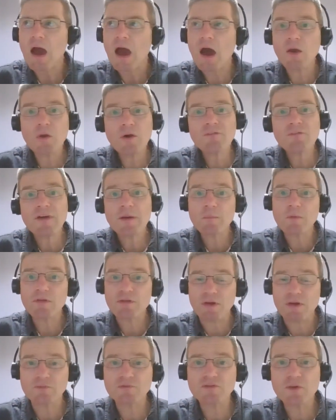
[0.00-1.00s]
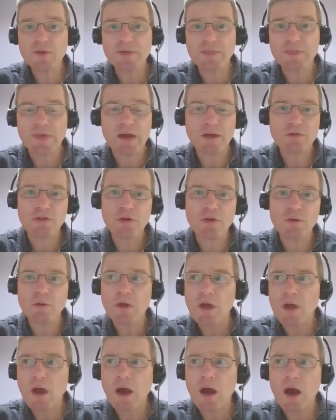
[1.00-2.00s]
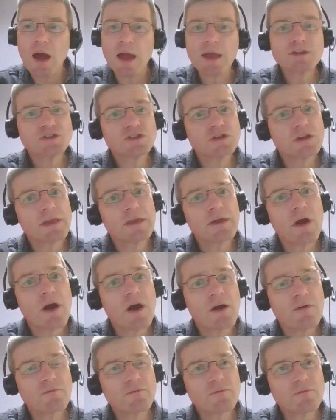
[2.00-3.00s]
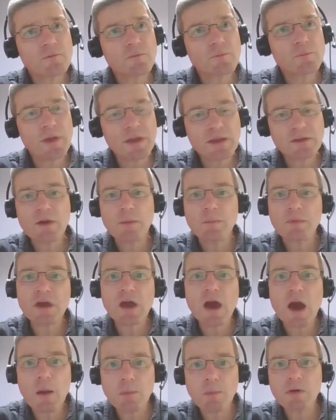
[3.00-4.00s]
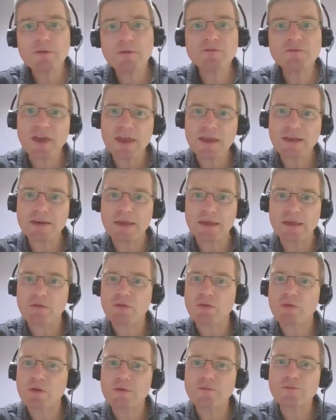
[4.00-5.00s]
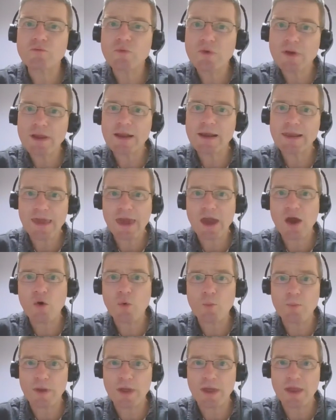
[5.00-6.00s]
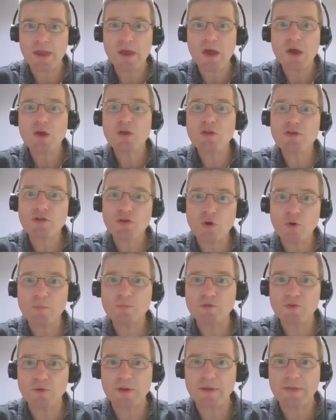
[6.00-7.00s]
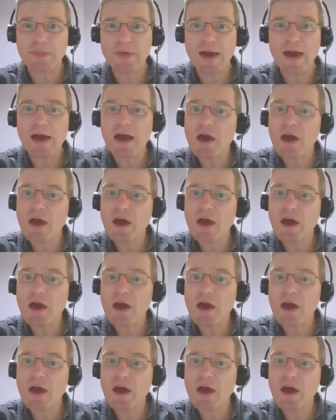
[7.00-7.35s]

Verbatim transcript: And I found myself doing that, so actually I've picked up a couple of techniques that have really helped me stop doing that,